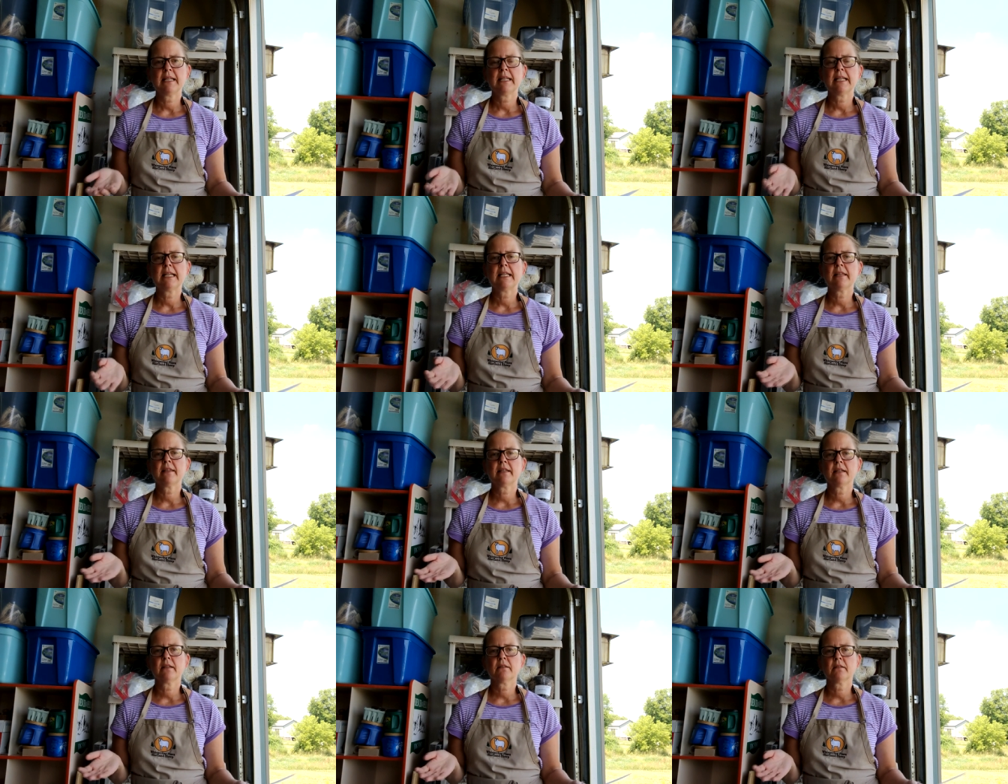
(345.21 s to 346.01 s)
And
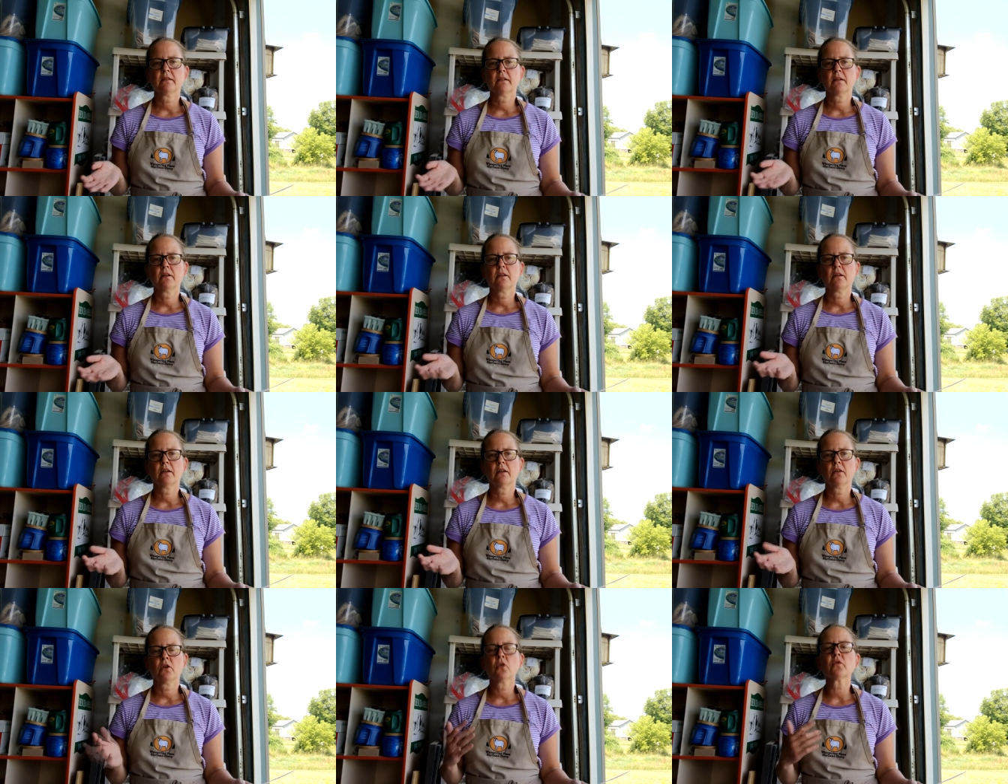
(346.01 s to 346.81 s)
anything
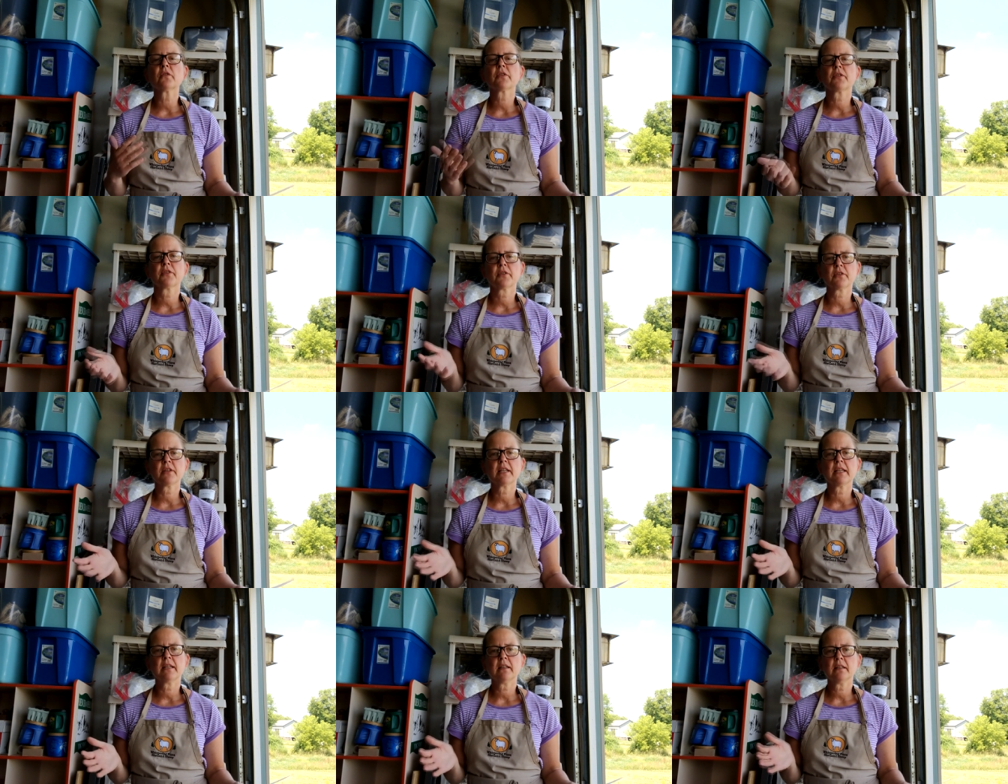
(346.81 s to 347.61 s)
over
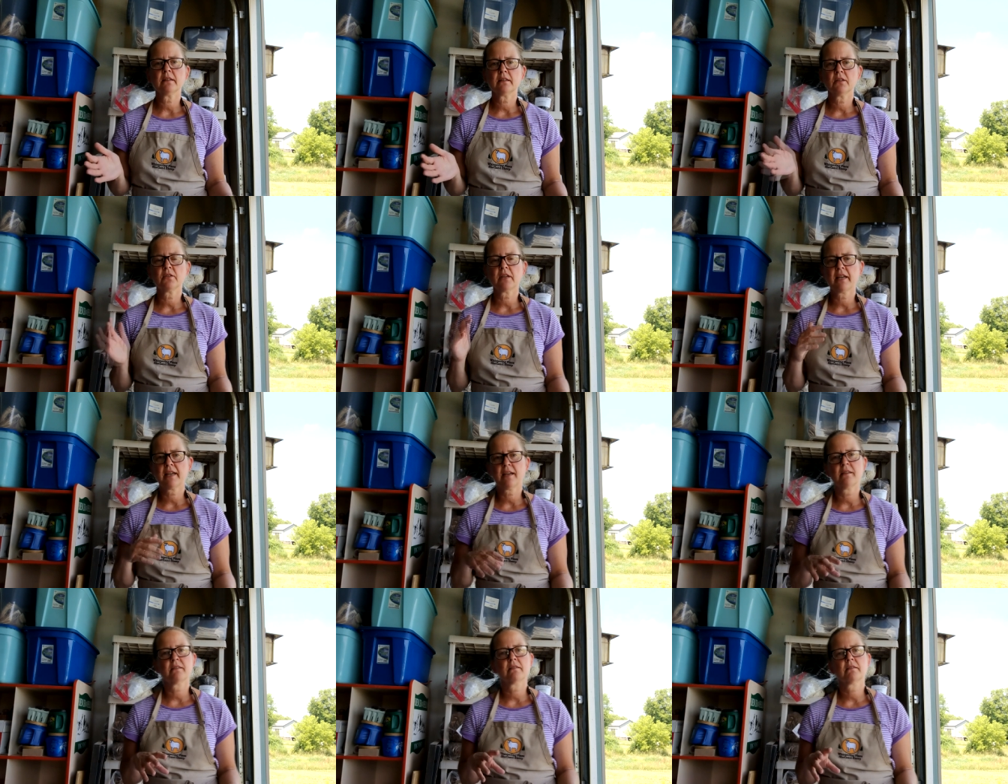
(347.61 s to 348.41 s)
30, you
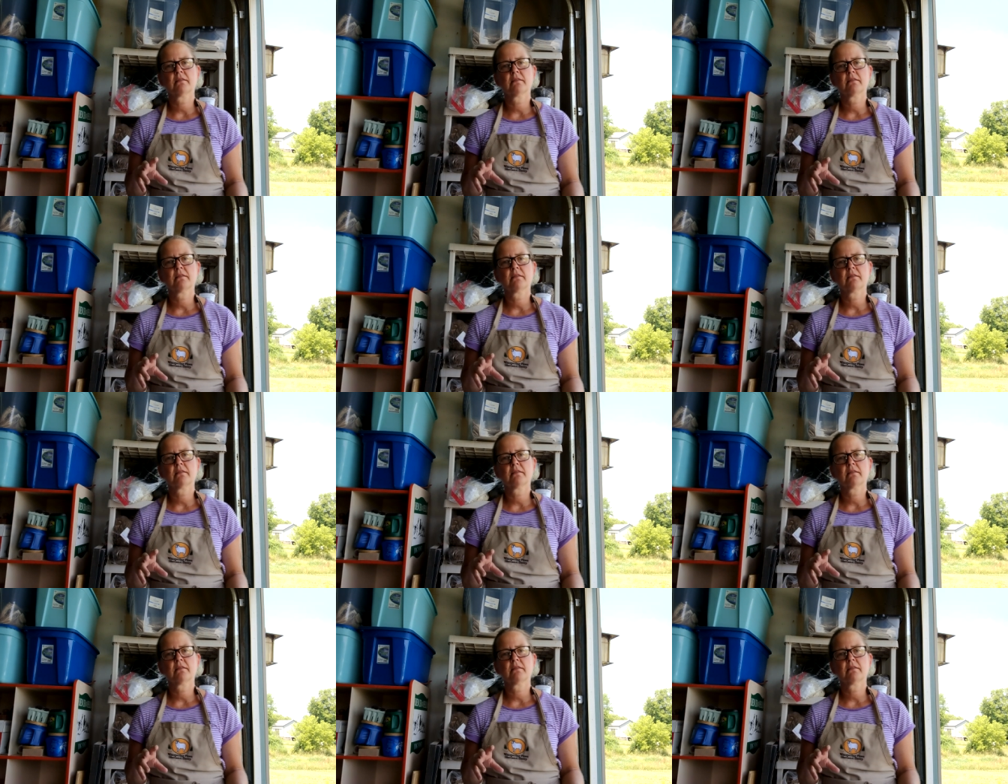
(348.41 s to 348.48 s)
can't,